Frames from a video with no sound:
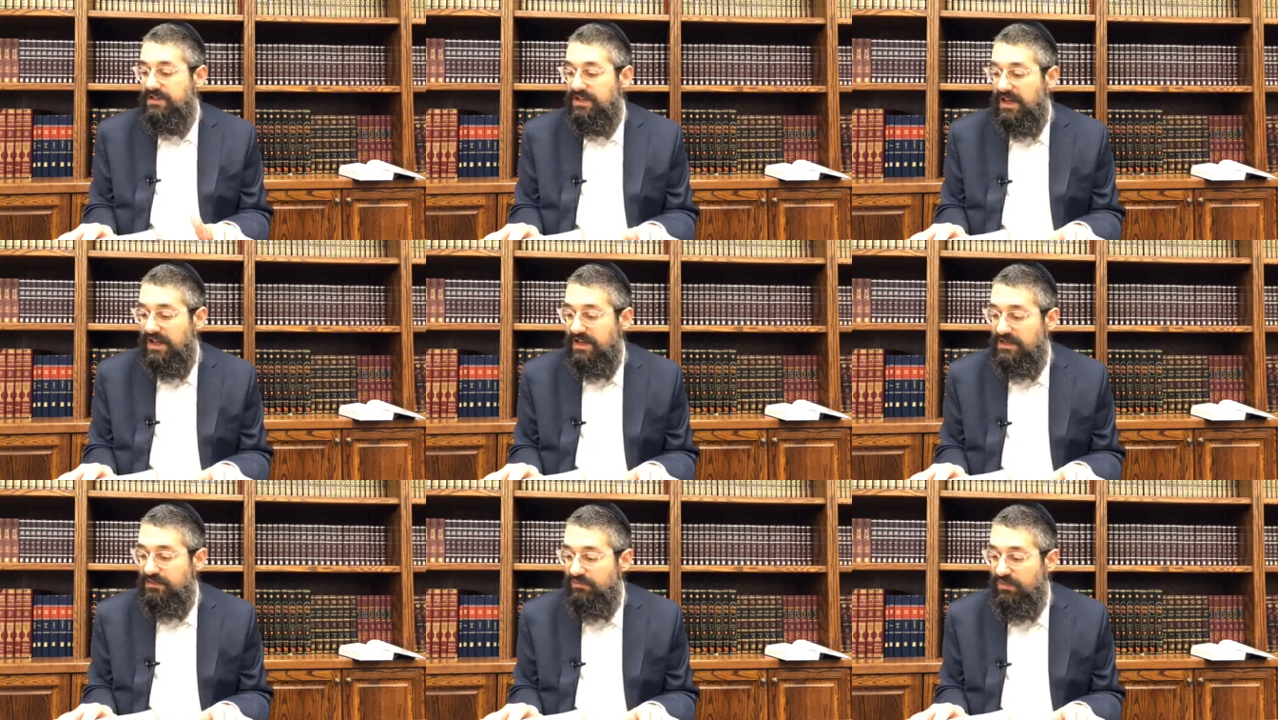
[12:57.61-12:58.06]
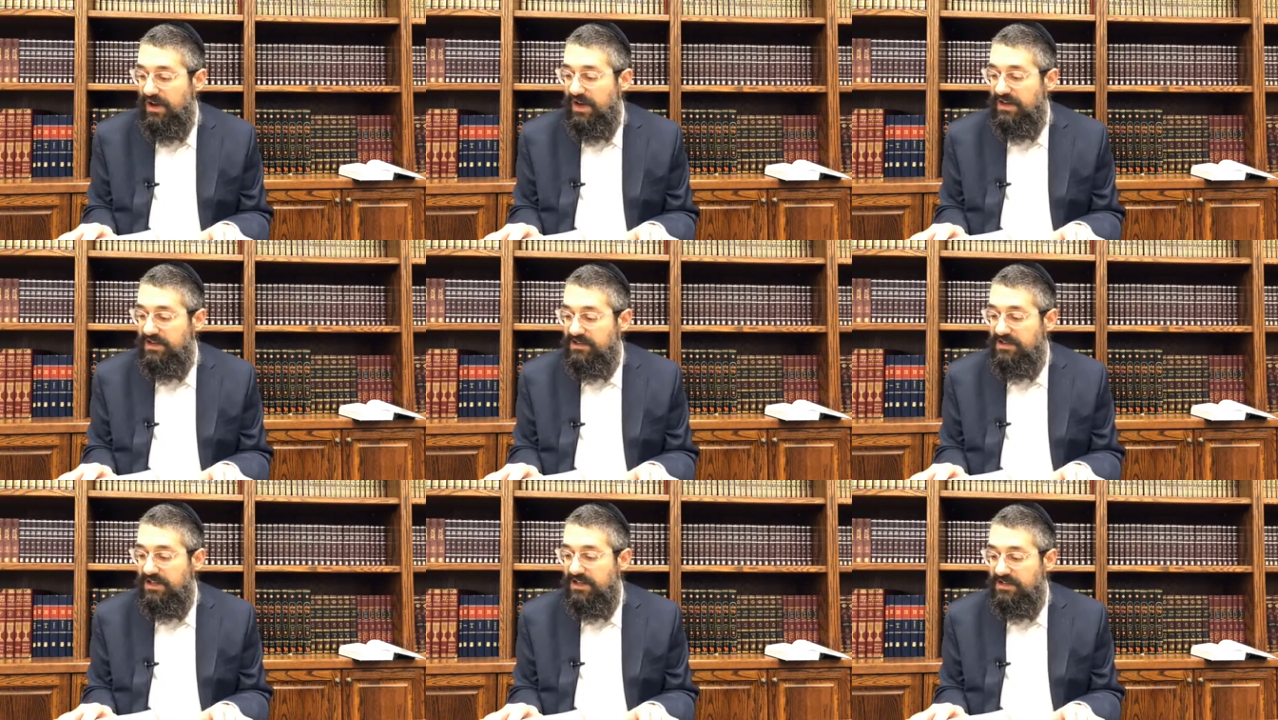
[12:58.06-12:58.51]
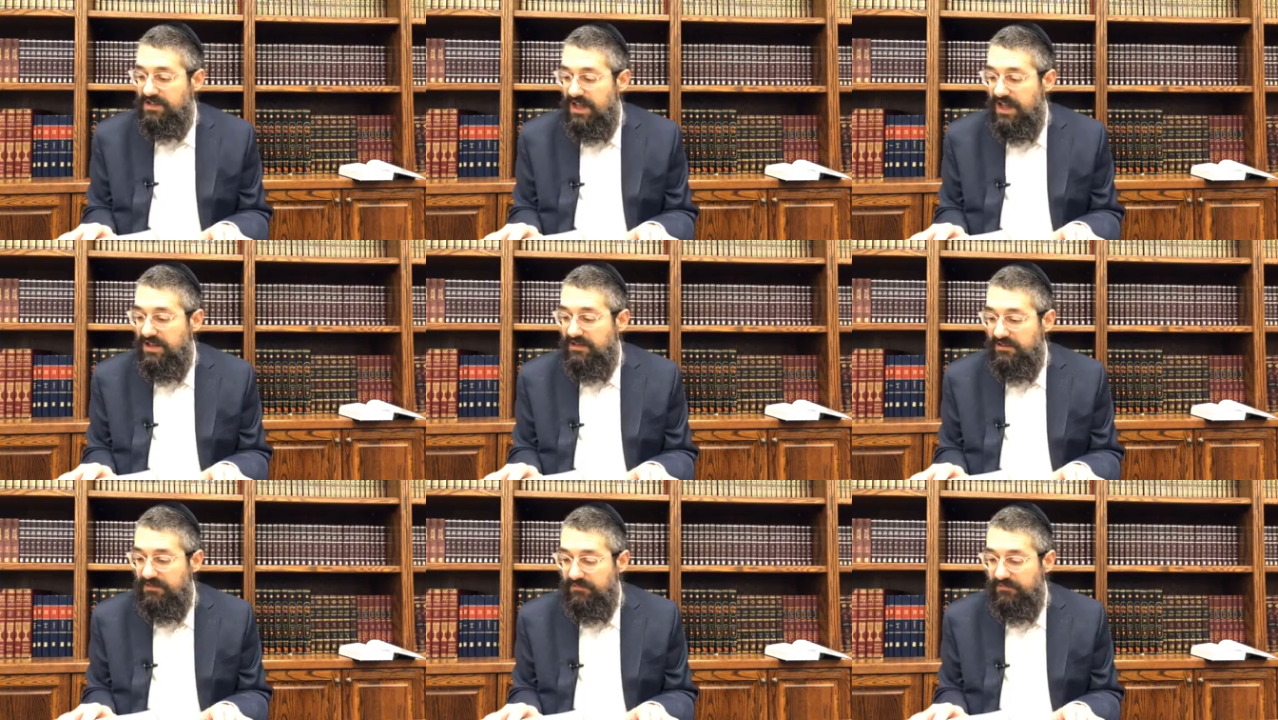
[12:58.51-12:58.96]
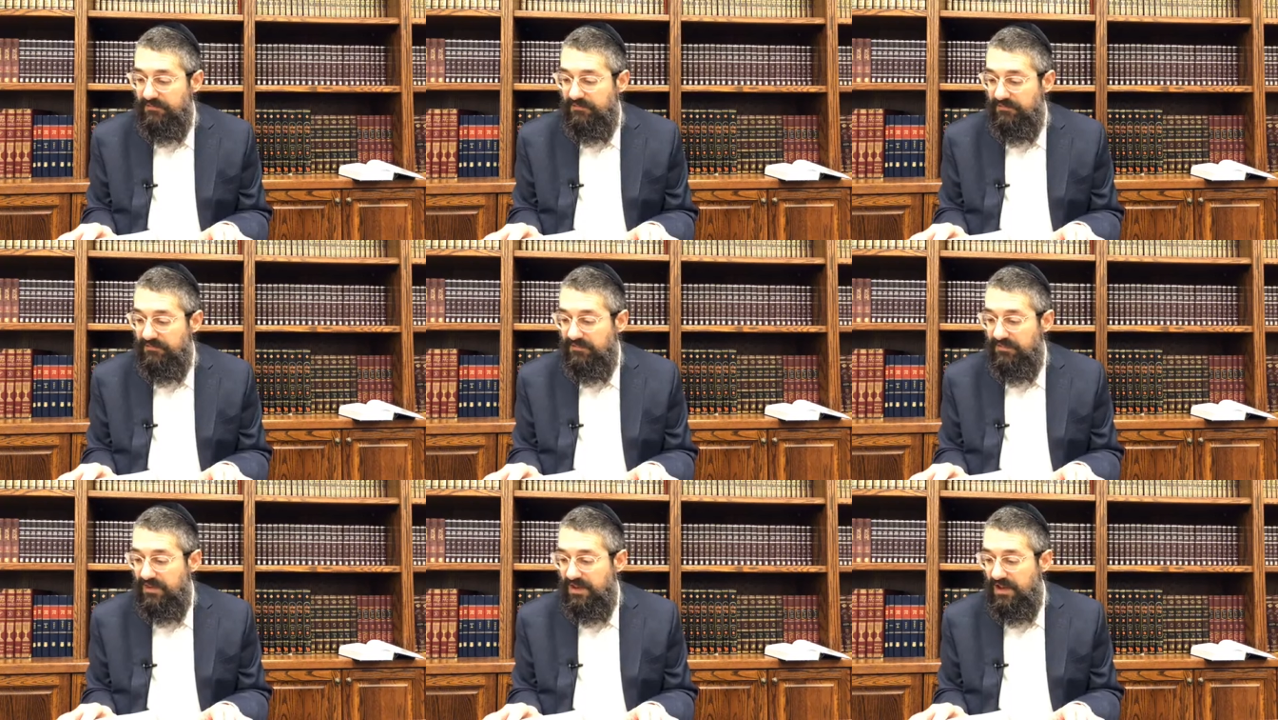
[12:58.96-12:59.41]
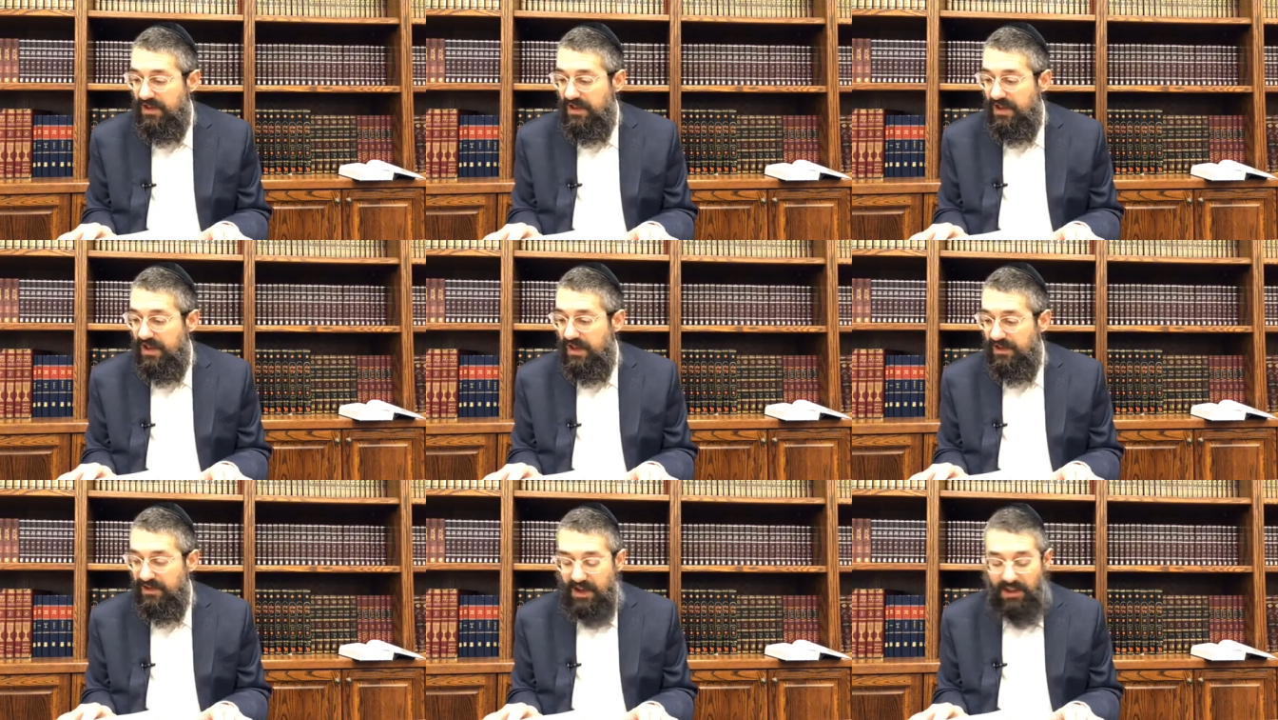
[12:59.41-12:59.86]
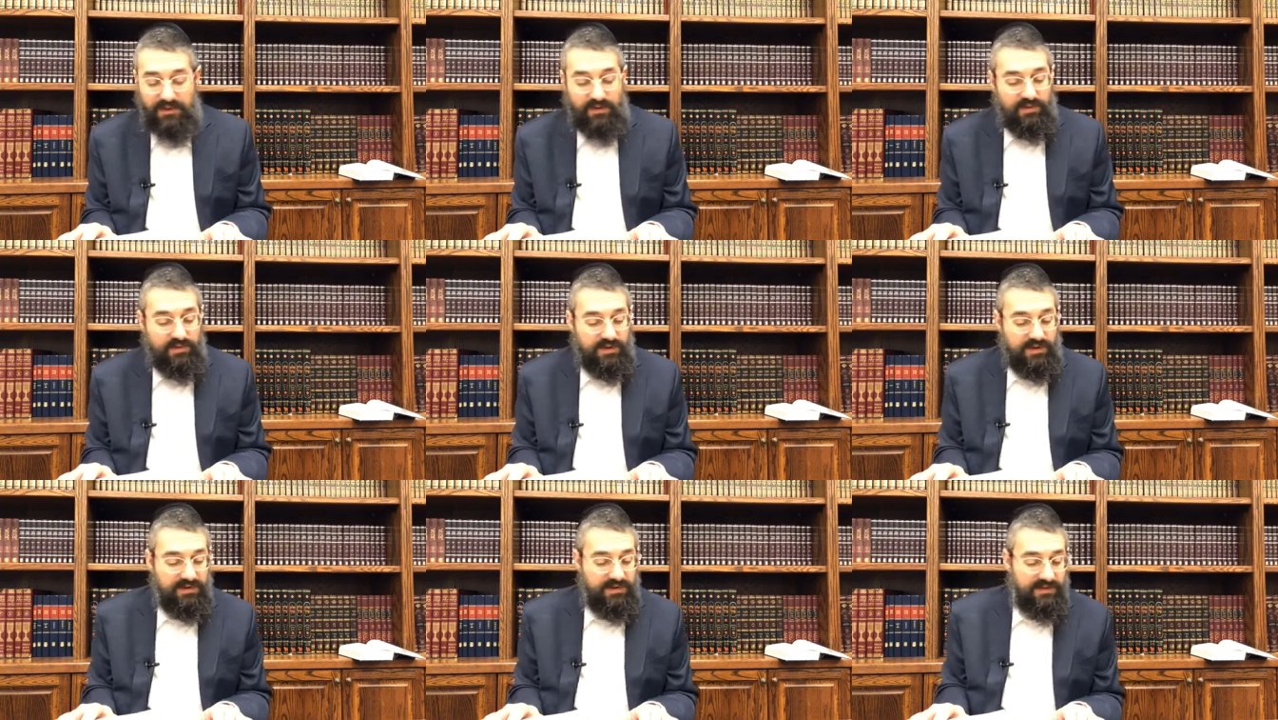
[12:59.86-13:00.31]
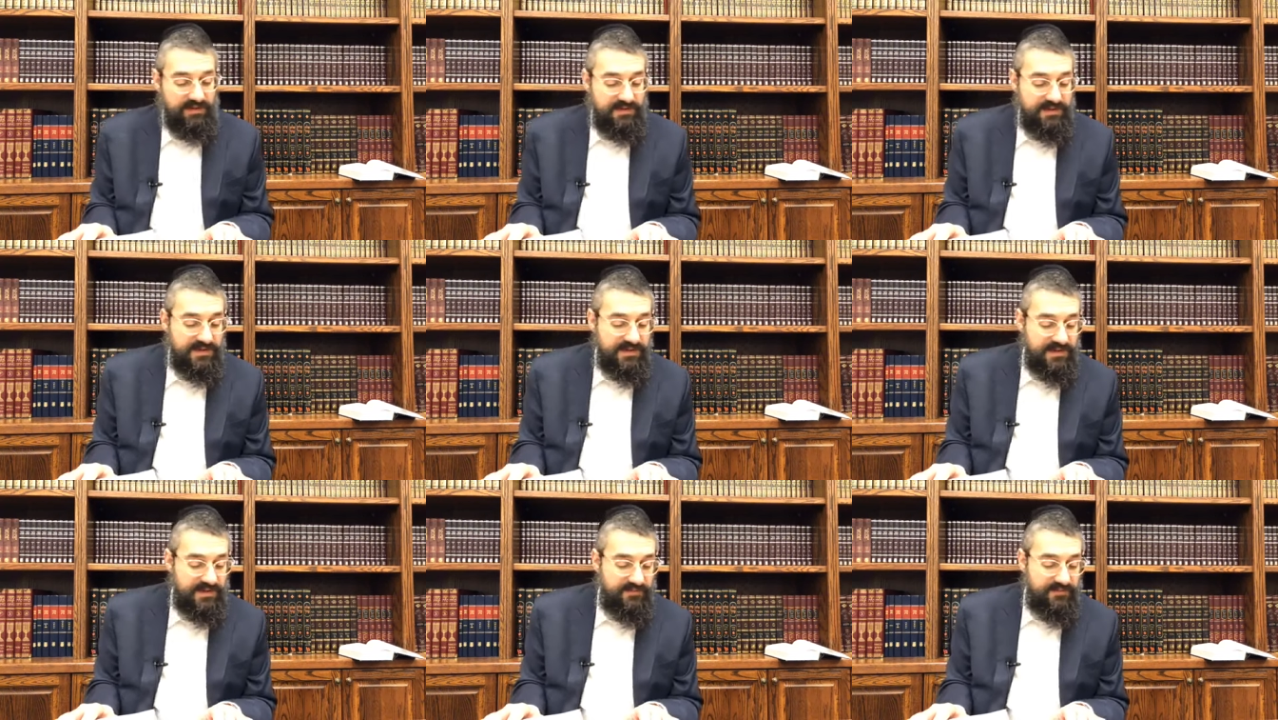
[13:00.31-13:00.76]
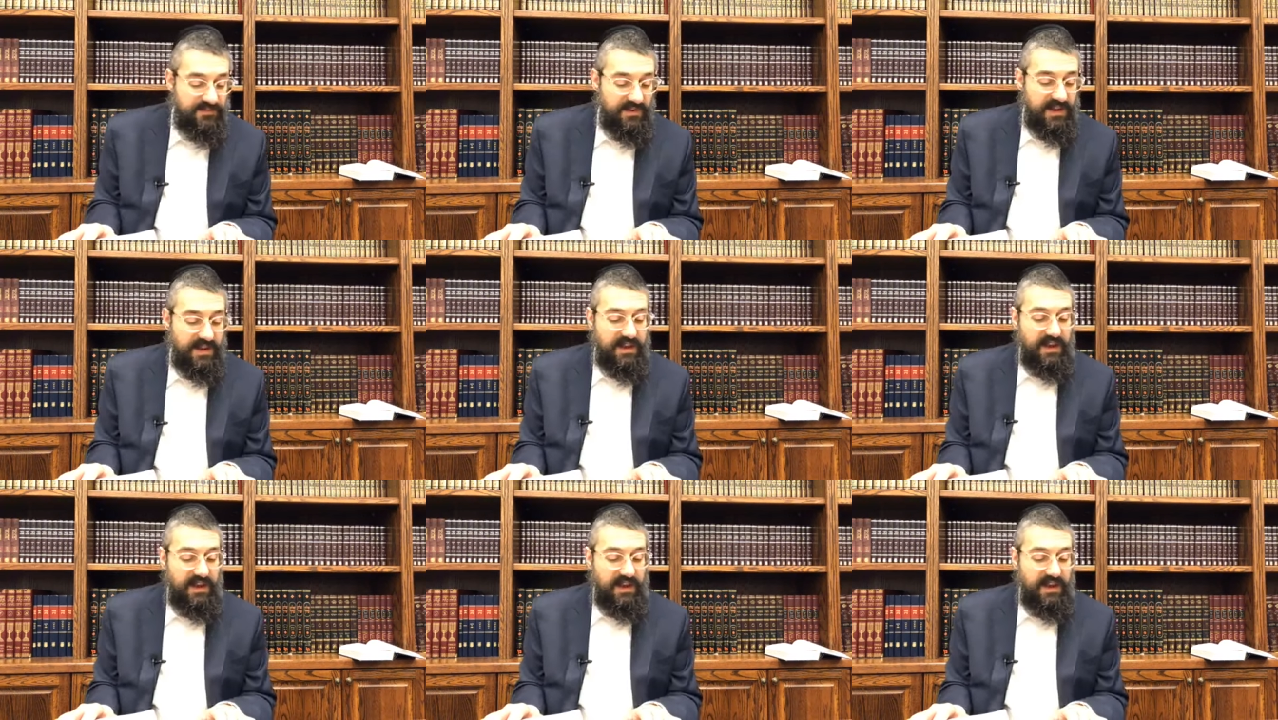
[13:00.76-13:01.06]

his and his brain is in his head. In other words,